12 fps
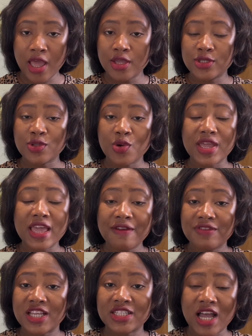So if
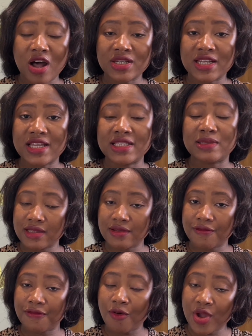the child is
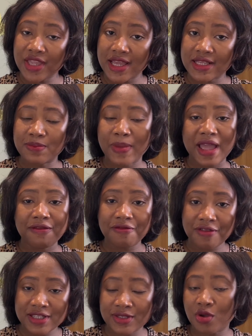4 years by
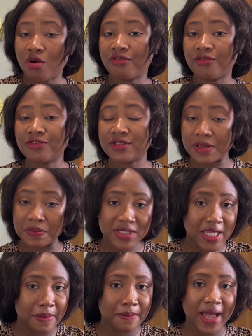1st of
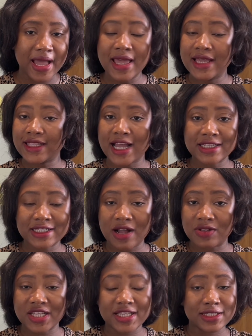September, that
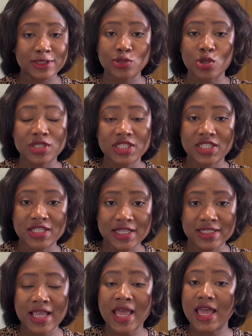child is not
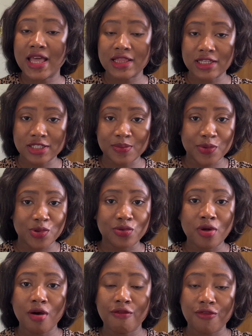yet eligible
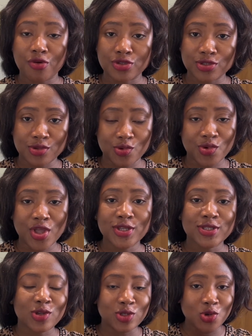for school.
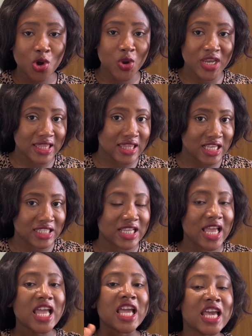So knowing this,
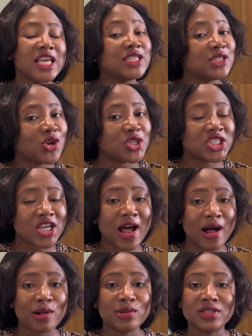is your
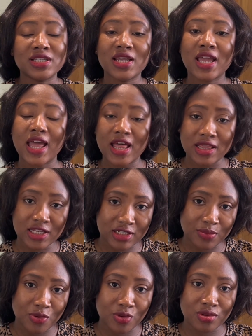child
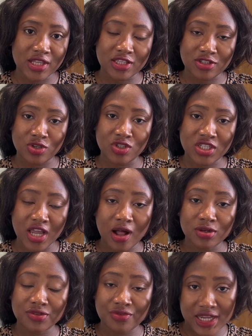eligible? Is your
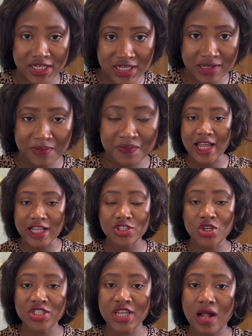child ready? Does your
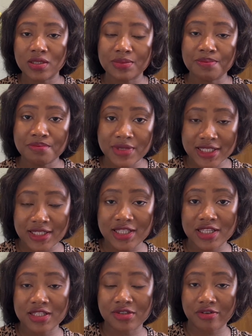child meet
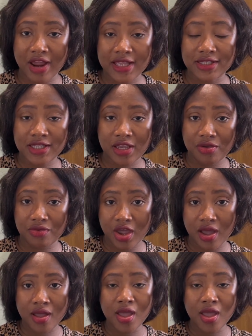this criteria?